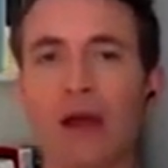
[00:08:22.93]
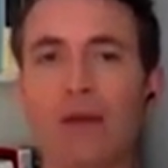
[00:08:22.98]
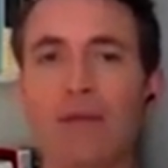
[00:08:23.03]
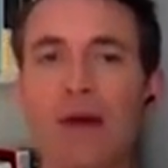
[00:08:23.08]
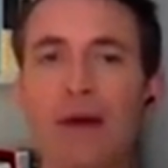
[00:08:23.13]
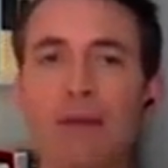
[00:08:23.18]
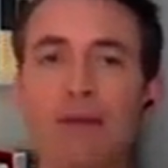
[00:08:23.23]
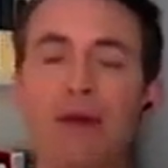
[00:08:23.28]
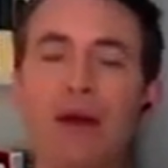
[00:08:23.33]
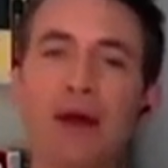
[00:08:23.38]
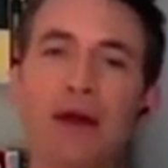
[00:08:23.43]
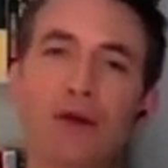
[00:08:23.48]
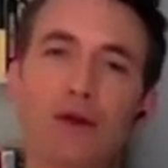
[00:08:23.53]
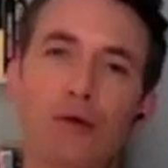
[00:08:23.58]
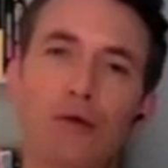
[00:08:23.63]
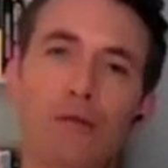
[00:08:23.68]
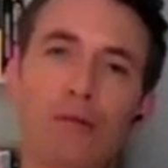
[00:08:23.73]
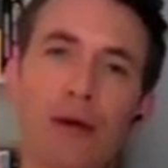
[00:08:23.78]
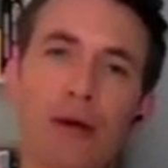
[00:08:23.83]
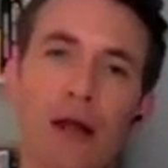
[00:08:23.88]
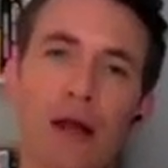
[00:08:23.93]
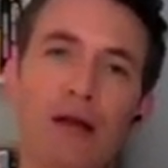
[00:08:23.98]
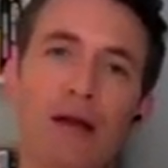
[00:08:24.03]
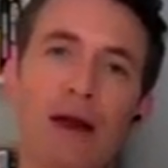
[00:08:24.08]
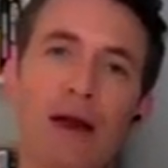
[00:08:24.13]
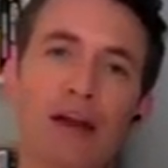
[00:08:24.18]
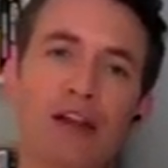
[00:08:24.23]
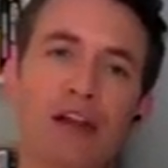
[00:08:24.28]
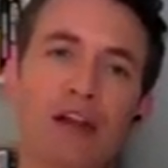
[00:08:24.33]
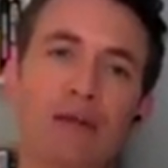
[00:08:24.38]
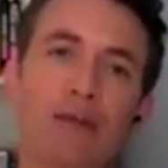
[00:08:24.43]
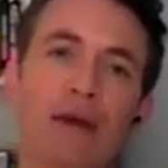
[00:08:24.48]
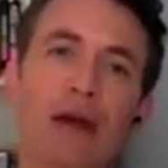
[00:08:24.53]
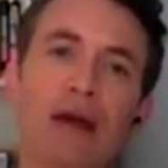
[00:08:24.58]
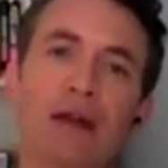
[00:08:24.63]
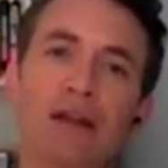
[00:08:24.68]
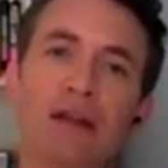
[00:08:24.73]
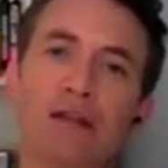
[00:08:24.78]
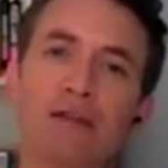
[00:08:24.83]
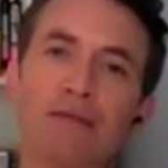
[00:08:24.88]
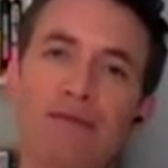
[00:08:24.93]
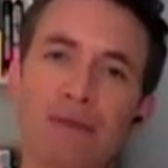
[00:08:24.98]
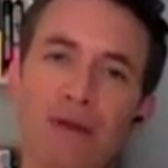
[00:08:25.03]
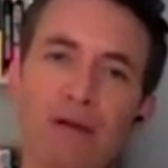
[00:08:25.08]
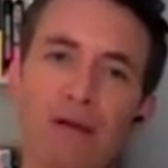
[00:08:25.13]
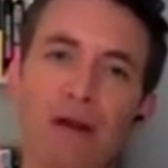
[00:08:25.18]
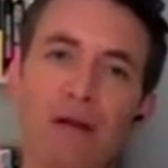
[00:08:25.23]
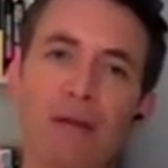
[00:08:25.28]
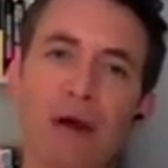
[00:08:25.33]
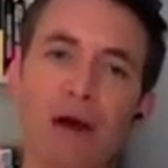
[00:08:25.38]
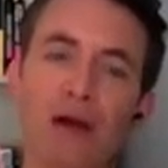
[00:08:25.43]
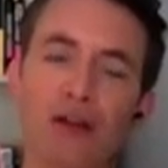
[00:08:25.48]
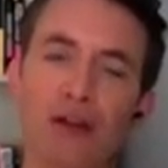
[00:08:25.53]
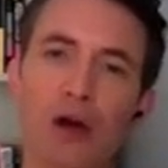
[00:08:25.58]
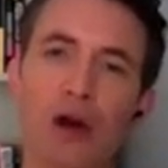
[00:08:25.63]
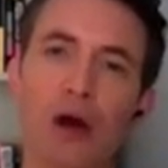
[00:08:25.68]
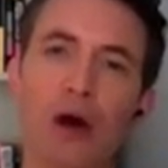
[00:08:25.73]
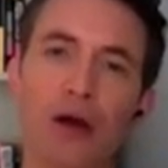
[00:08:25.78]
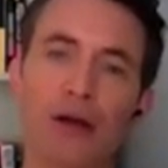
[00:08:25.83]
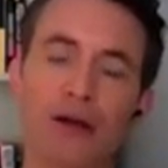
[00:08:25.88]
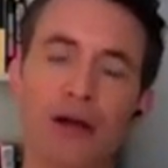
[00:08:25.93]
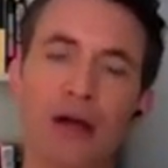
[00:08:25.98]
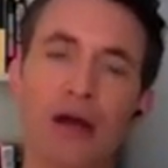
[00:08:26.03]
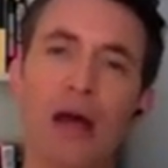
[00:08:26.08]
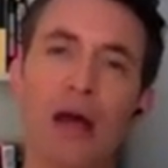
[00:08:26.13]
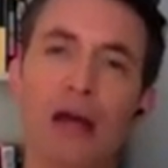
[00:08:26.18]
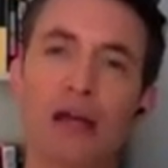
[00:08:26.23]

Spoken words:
People like Dawn Butler actually make this very much harder.